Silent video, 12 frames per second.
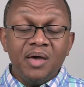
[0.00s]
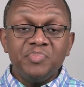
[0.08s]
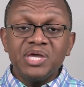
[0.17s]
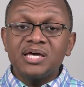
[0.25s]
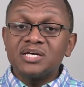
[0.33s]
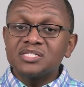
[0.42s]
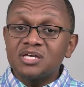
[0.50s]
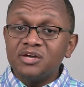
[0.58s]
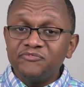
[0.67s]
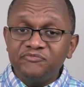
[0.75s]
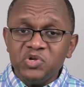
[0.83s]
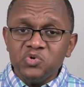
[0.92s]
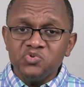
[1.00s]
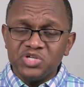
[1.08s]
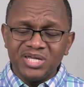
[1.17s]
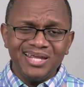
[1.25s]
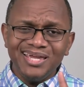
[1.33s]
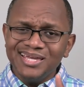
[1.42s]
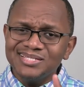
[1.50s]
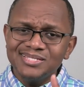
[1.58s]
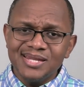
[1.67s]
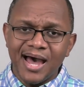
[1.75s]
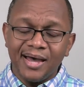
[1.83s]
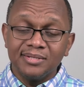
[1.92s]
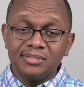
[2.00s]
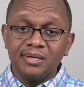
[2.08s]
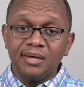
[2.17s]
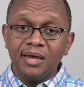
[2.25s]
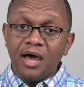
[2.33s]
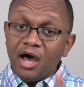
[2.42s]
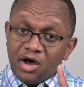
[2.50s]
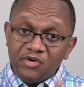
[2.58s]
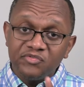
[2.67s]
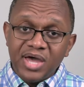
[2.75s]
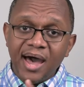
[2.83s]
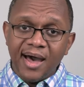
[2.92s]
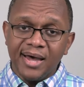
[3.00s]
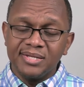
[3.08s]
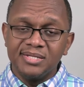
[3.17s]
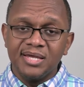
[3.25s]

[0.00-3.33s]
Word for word: because confusion is not of God.